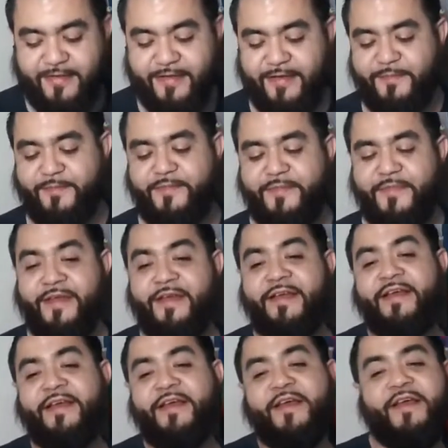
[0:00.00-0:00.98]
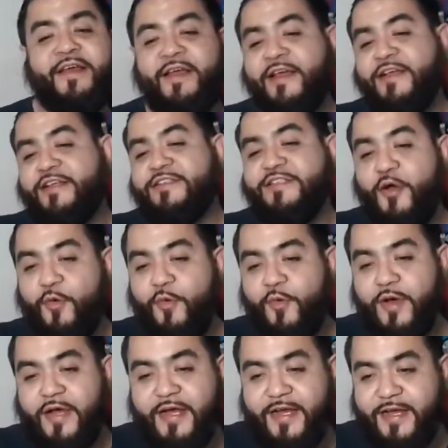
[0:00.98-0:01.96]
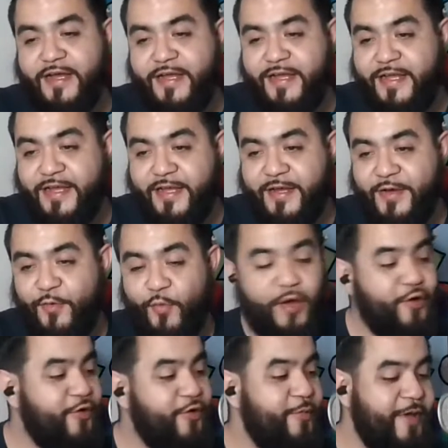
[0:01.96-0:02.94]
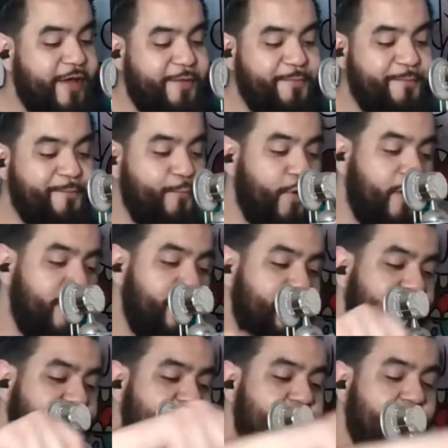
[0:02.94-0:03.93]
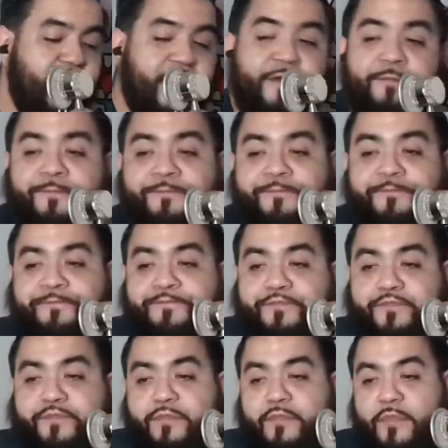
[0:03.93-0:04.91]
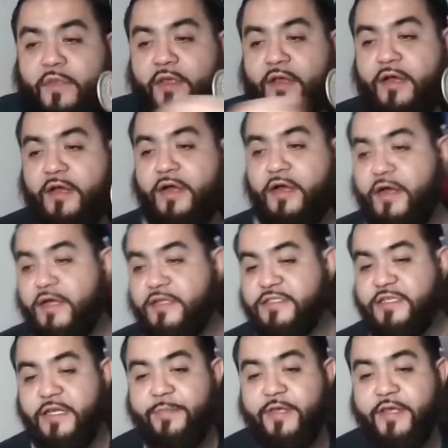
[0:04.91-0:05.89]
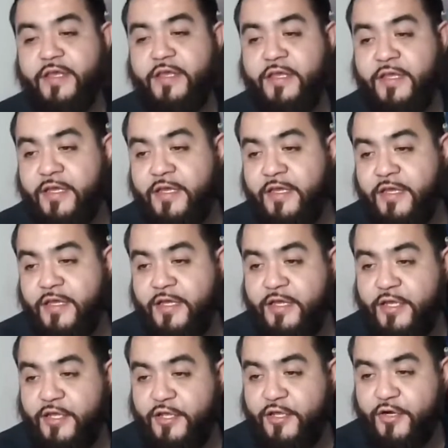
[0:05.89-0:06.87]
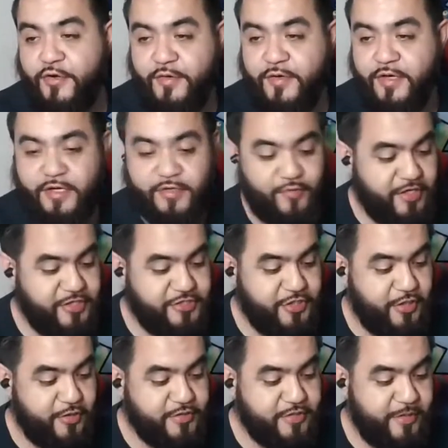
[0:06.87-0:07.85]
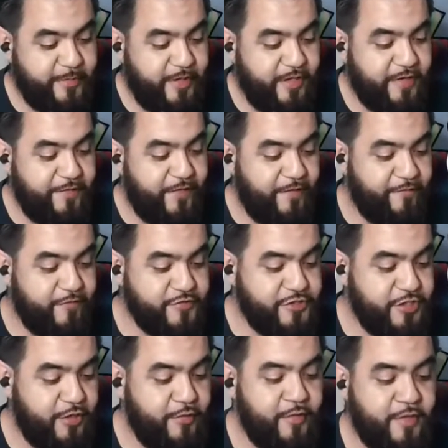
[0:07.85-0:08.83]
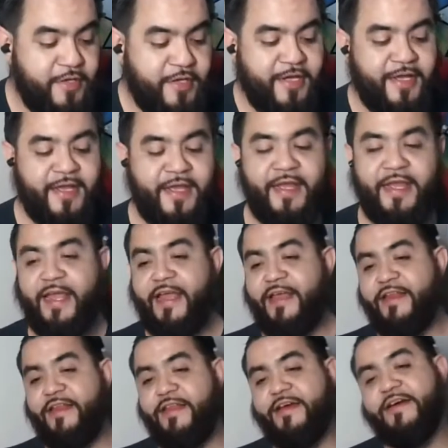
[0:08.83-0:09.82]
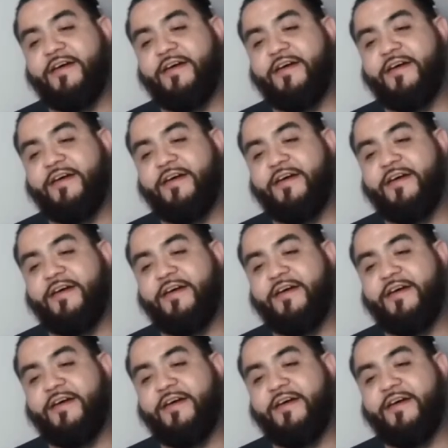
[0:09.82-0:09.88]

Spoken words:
Yep. So welcome, man. Welcome everybody. It's gonna be, a great show. It's gonna be an eventful show. And